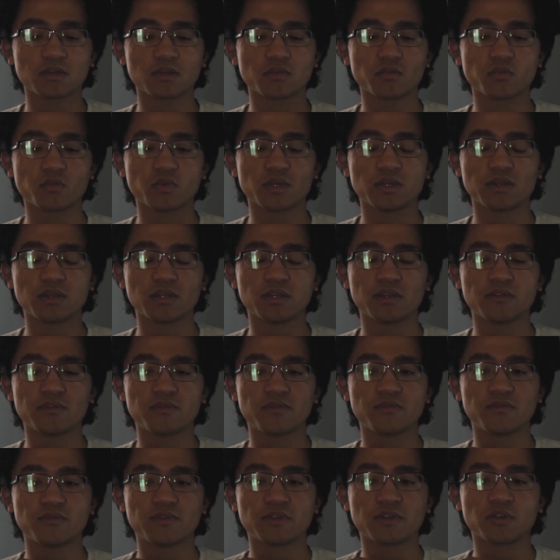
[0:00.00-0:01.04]

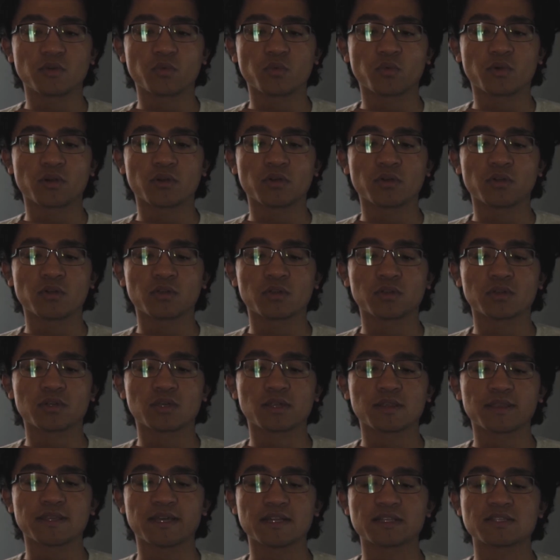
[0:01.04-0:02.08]
live in a world
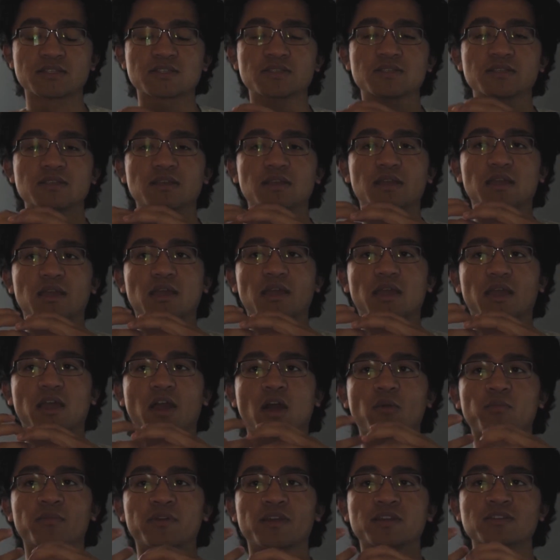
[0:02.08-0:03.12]
that's a
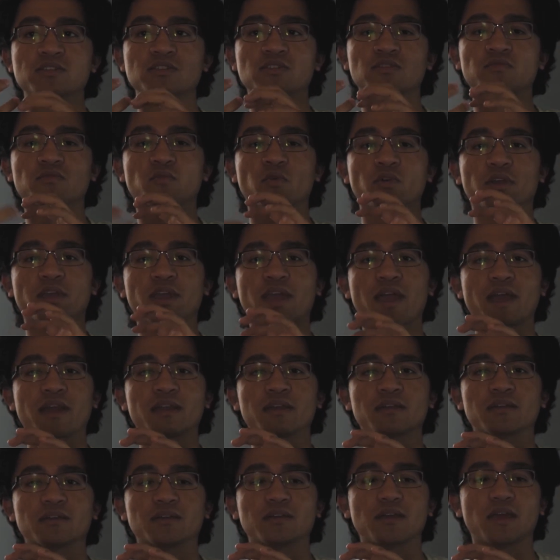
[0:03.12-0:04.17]
combination of
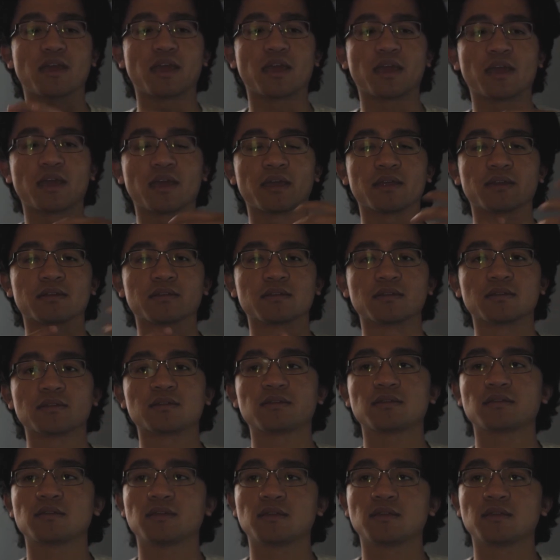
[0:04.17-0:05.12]
organic and